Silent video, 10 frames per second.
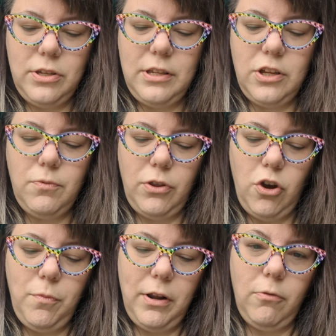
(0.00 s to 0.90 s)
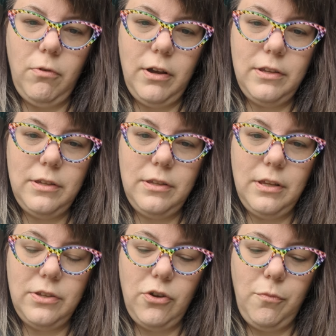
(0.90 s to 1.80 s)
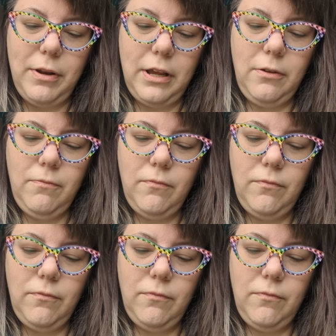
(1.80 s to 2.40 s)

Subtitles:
stitch where the opening was, this opening,